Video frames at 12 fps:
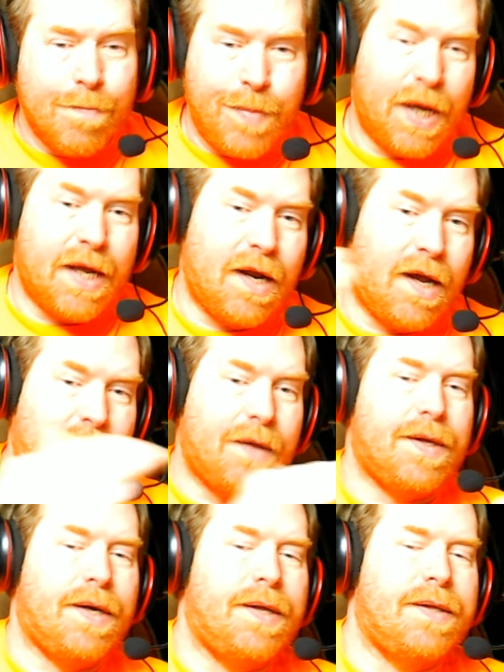But
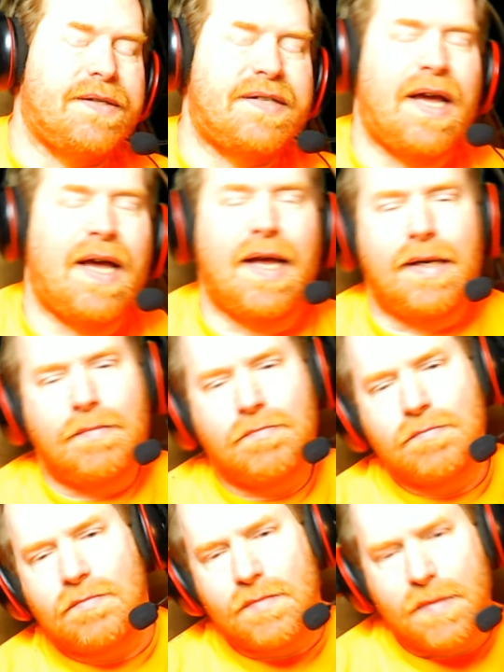on the other side,
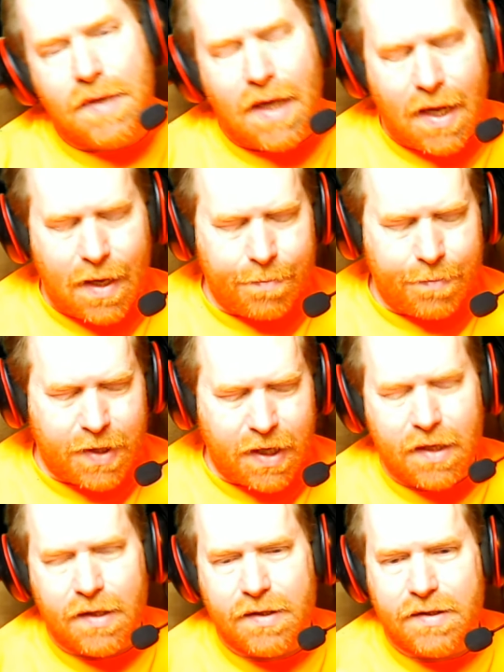I'm
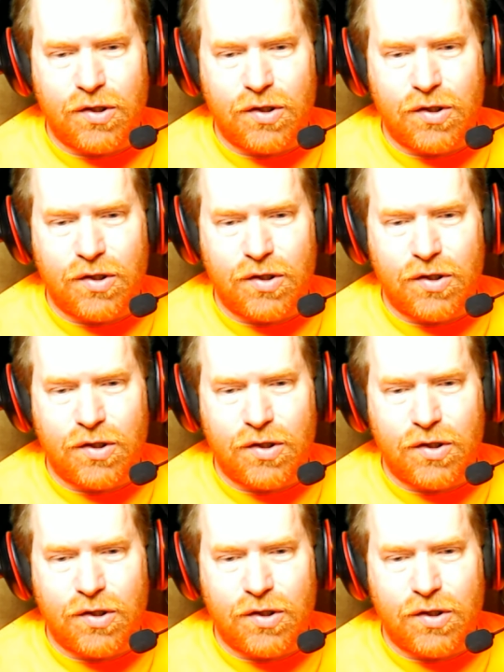getting